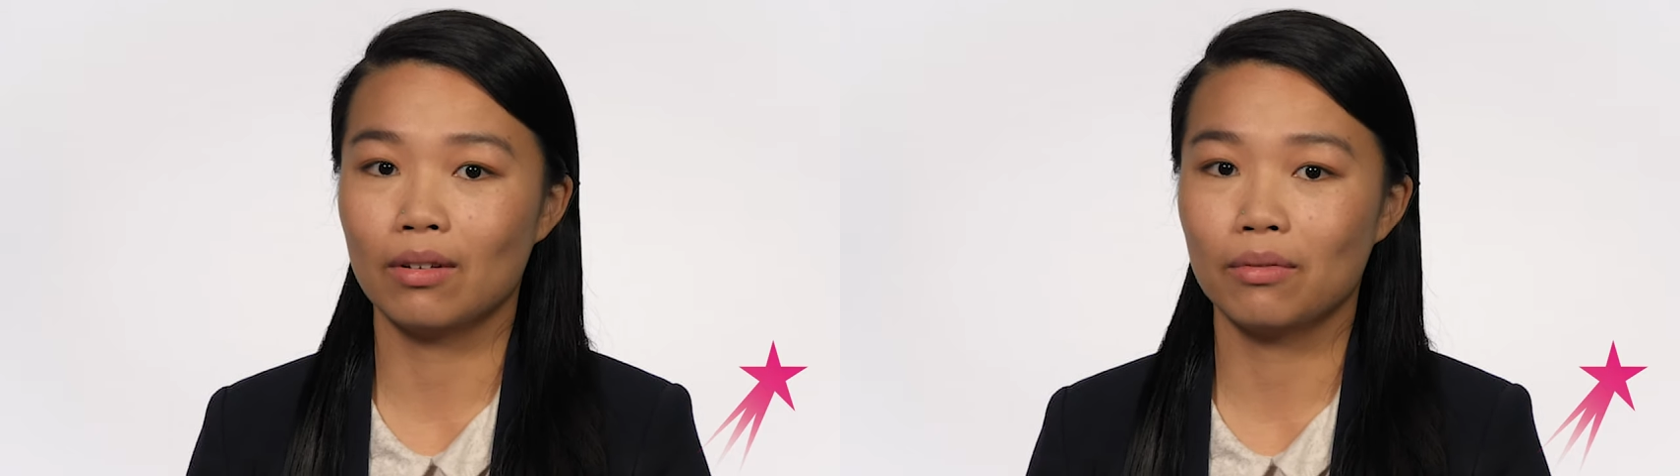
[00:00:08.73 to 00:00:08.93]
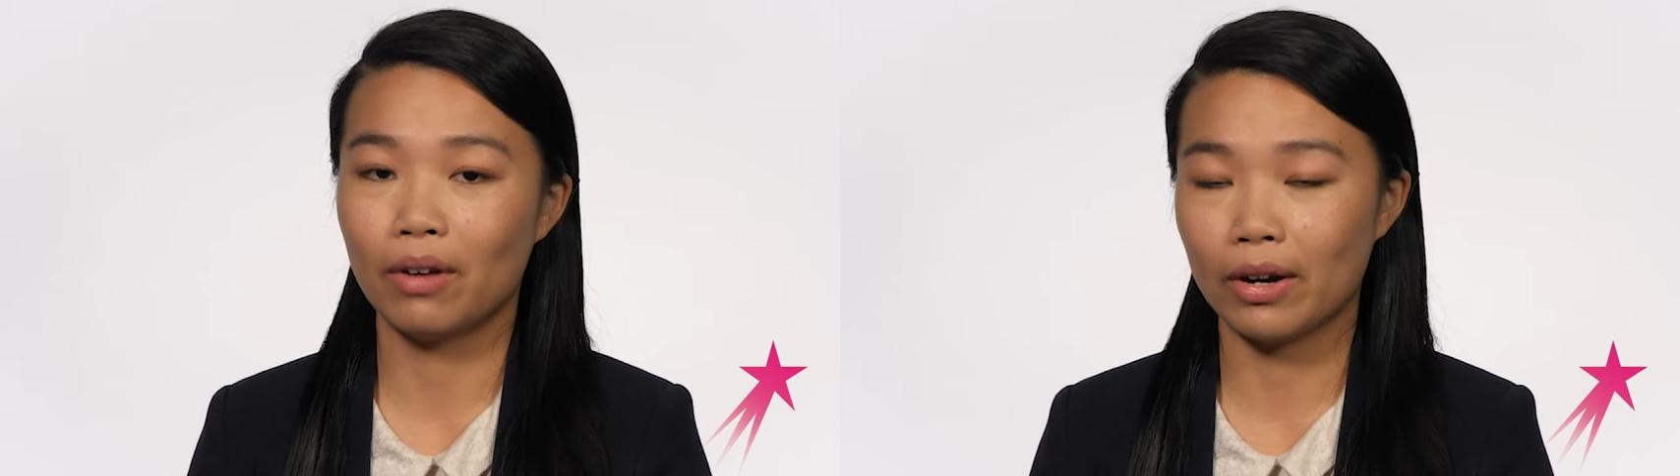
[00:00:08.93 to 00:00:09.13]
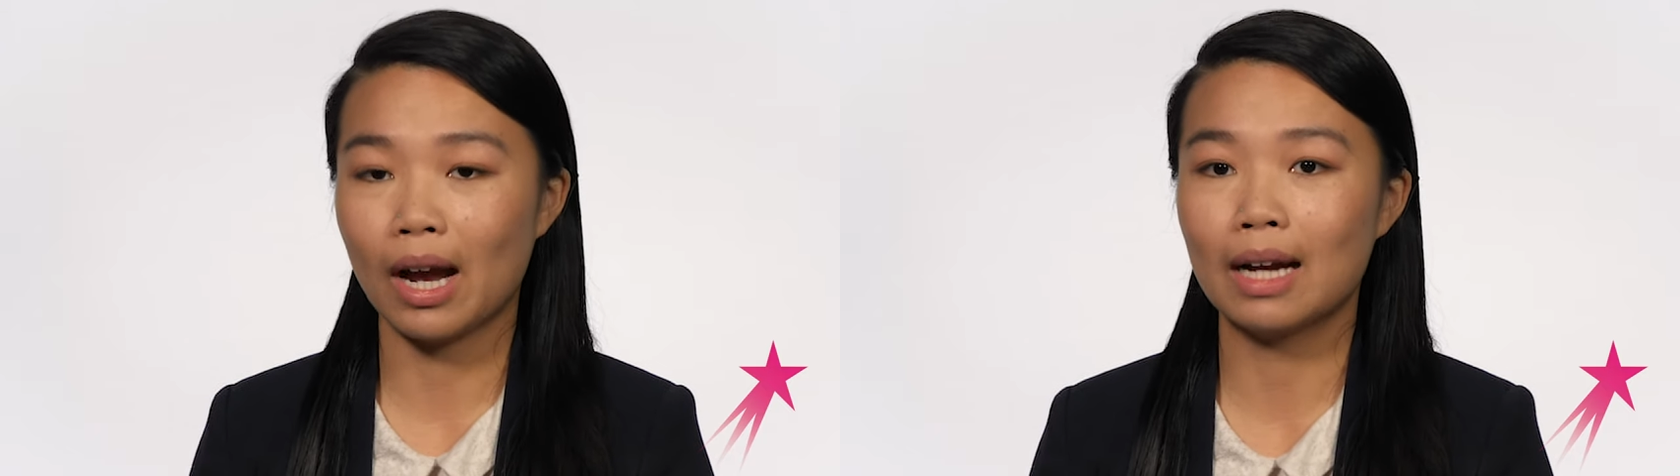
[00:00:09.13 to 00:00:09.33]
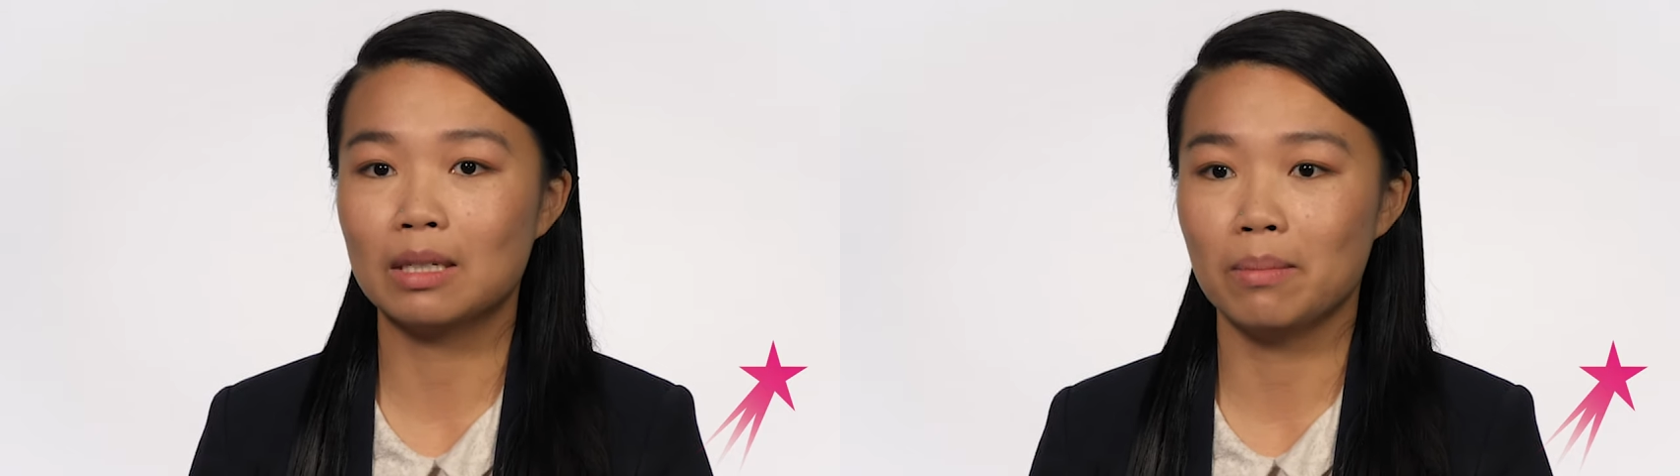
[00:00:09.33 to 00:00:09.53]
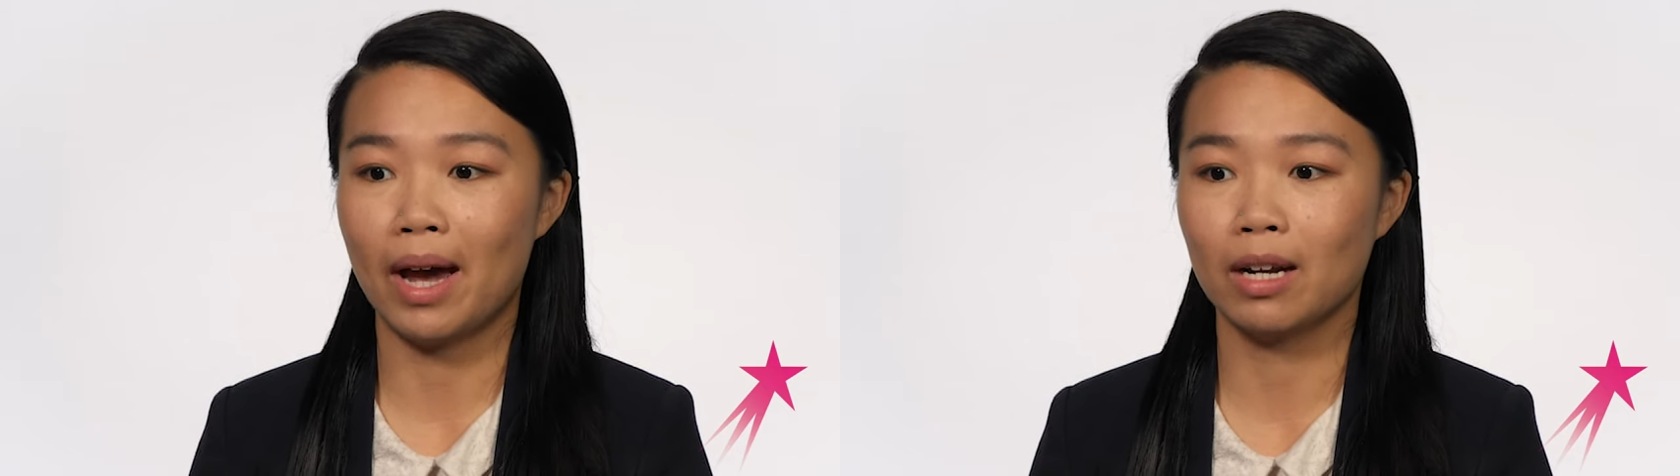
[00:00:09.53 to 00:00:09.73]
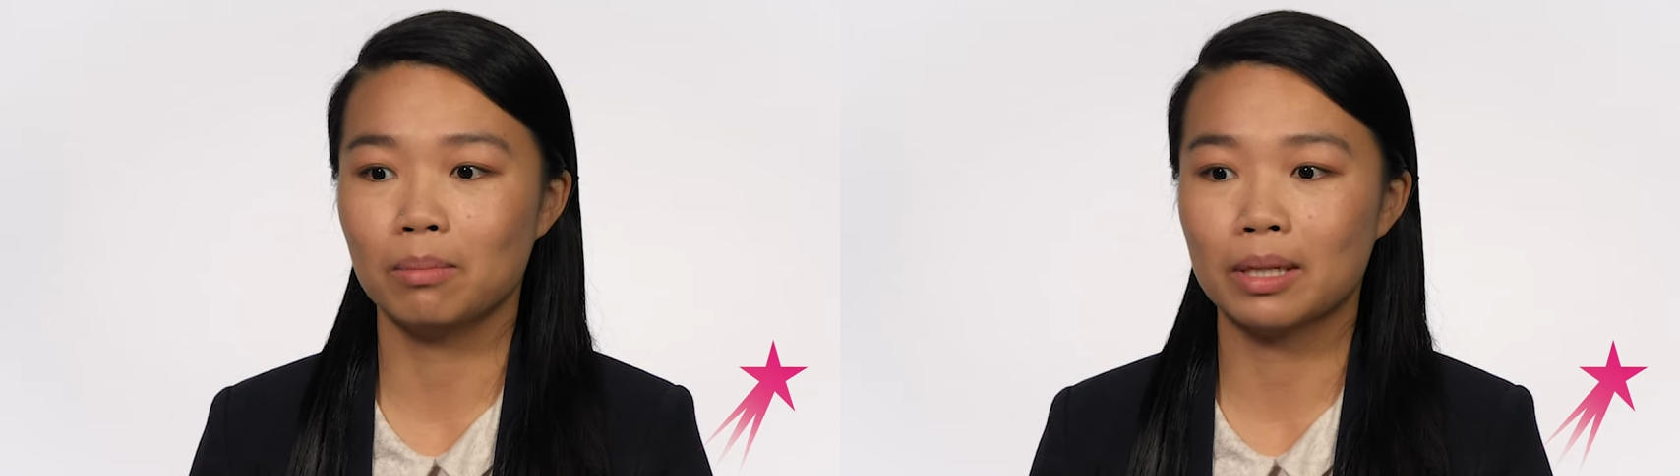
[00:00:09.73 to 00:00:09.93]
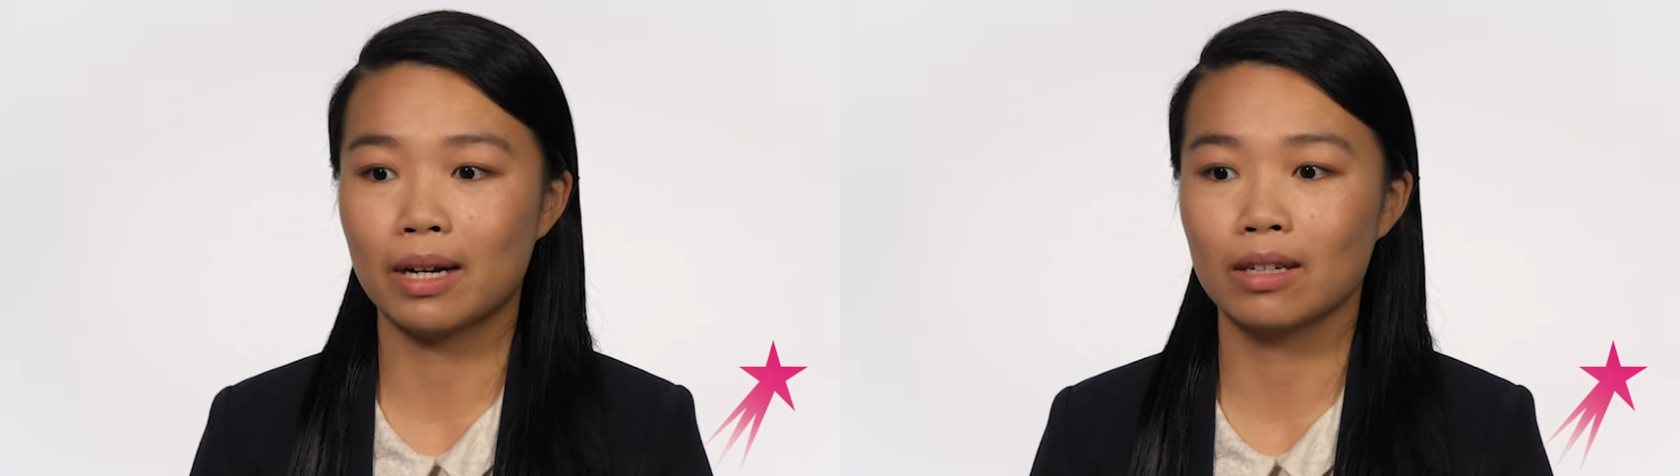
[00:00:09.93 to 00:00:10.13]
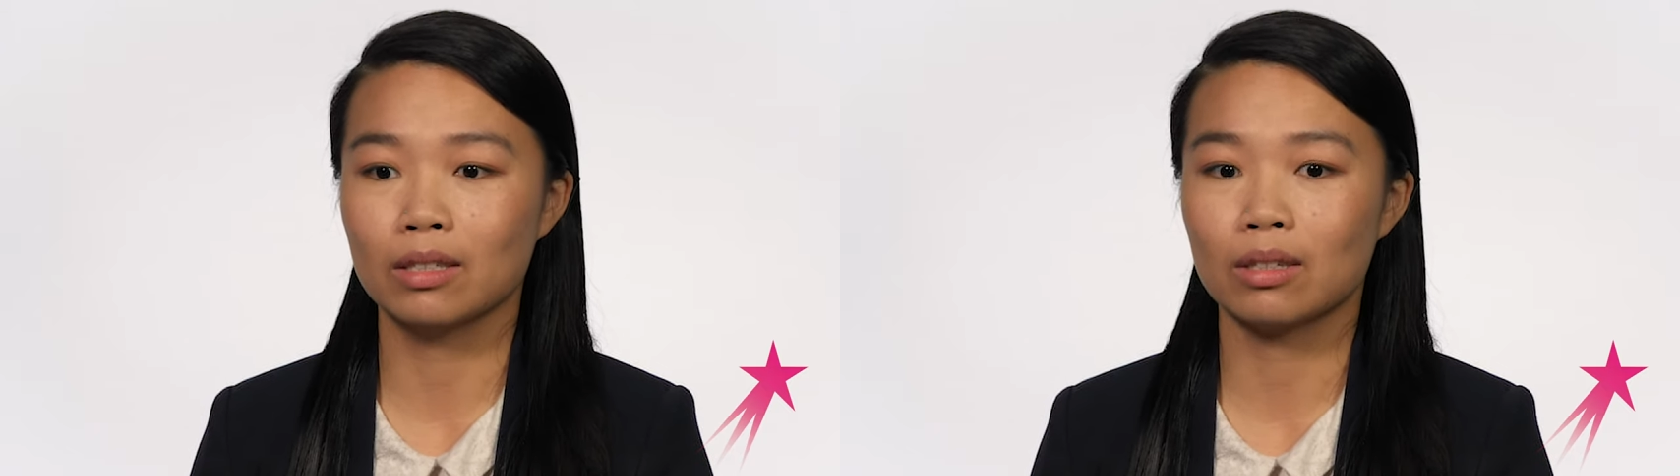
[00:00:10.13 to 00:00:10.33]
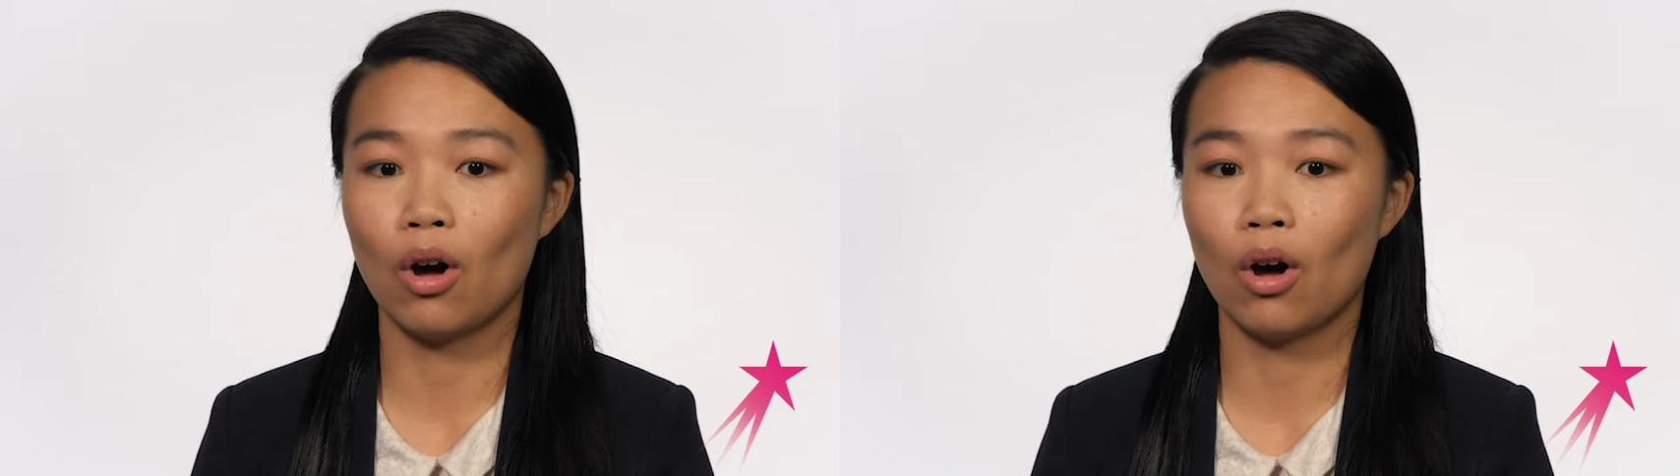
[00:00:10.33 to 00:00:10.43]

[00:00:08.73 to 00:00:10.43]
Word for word: very high demand because